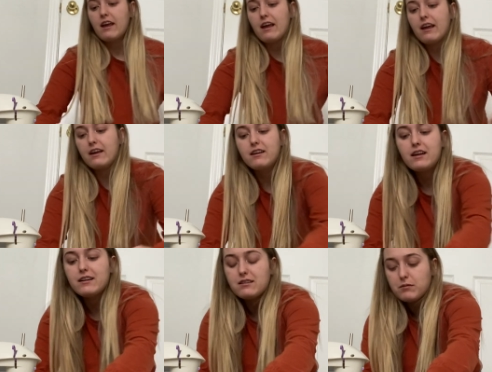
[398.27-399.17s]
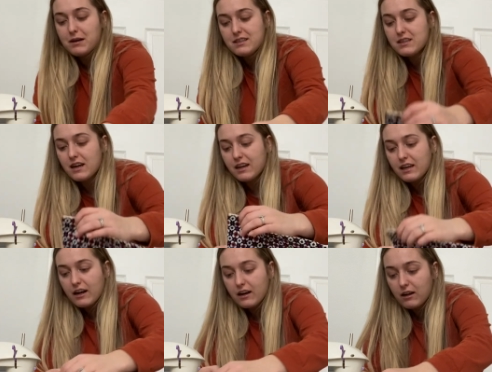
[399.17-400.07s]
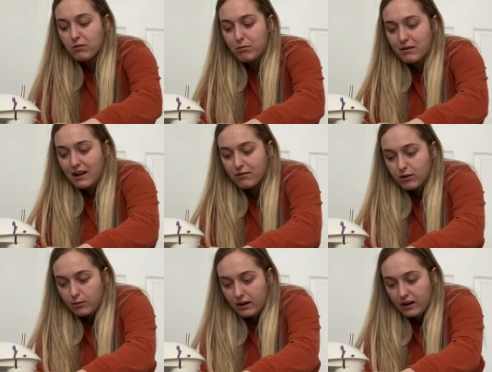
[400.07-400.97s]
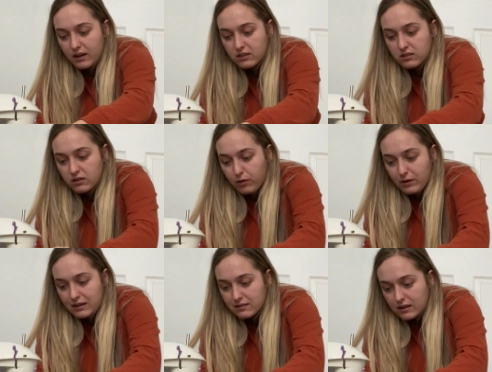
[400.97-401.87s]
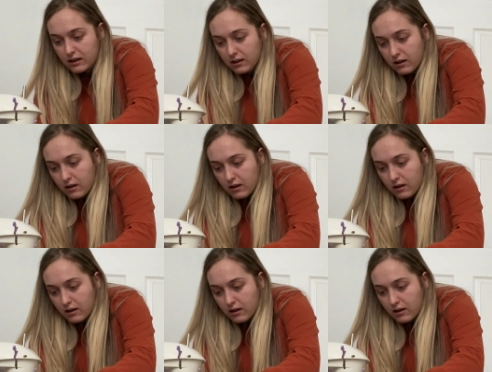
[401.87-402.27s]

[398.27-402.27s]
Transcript: and it's amazing. I can carry it with me everywhere. It's so easy.